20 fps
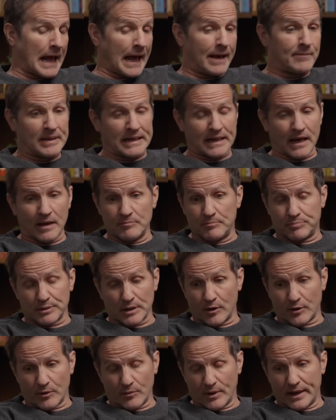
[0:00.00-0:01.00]
I mean, I'm
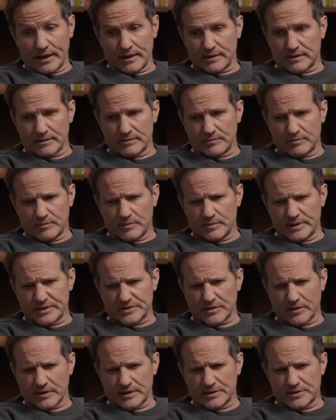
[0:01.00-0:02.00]
blown away
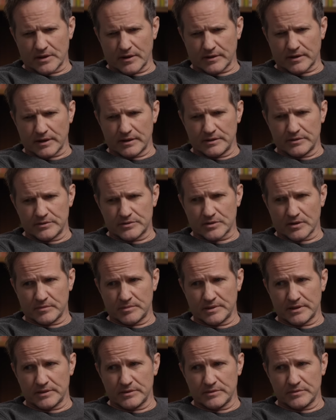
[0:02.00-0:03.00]
we started talking and you
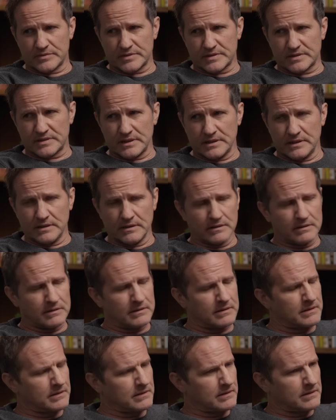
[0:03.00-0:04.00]
told me that you've
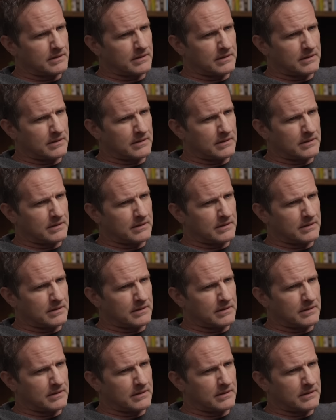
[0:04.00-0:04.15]
seen